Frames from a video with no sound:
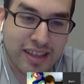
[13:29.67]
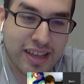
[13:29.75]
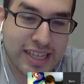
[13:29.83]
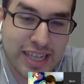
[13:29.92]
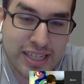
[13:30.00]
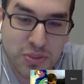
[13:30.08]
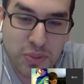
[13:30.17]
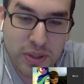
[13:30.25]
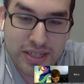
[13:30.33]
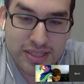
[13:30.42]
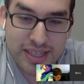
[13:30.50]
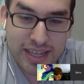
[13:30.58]
I just
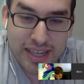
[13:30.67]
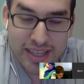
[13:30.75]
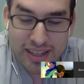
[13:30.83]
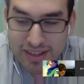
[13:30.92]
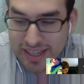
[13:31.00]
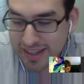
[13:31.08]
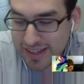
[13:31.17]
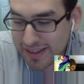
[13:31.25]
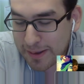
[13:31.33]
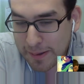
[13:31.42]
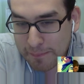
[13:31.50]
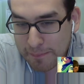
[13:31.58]
wanted to say that like,
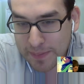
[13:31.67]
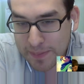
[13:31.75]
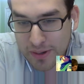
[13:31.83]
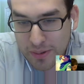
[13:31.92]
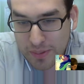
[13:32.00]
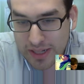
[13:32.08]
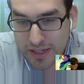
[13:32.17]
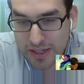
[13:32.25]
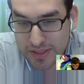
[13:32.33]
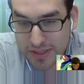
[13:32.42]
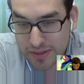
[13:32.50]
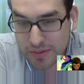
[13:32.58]
when it
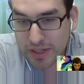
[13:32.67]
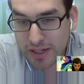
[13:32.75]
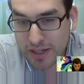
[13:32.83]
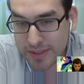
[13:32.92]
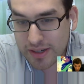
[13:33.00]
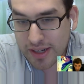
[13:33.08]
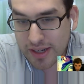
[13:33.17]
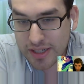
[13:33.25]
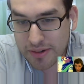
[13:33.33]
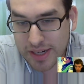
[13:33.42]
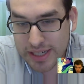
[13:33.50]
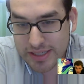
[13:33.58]
comes to content
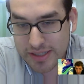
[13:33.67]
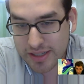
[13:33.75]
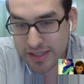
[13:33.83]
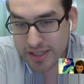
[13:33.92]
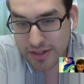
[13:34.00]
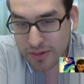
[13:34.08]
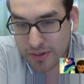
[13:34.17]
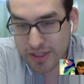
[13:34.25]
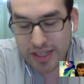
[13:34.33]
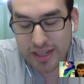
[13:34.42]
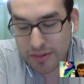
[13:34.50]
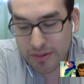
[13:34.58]
creation in general,
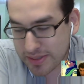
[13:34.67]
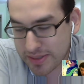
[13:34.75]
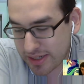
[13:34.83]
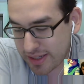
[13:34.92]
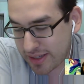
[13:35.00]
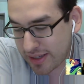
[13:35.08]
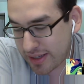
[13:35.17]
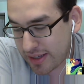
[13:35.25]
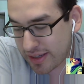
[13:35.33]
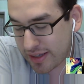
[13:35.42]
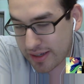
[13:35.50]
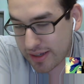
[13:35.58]
any kind of website,
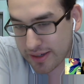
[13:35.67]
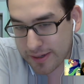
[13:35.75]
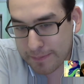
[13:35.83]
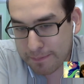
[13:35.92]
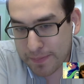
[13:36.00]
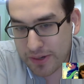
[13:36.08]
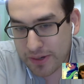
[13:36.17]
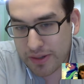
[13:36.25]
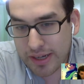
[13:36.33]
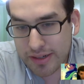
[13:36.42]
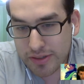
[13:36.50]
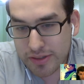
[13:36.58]
you're
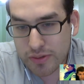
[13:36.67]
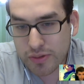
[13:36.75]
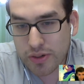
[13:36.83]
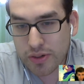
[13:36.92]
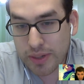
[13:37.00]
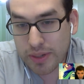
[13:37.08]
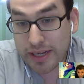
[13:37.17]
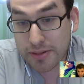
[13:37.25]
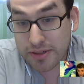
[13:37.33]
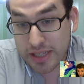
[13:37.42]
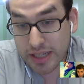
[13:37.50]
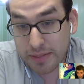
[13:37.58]
there to create
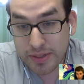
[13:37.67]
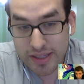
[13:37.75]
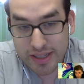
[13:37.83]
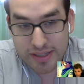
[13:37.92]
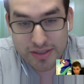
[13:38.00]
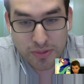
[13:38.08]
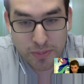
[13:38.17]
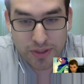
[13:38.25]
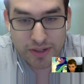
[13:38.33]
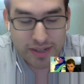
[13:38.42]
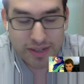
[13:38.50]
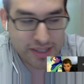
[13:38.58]
entertainment. That's the whole
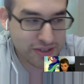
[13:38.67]
point, right?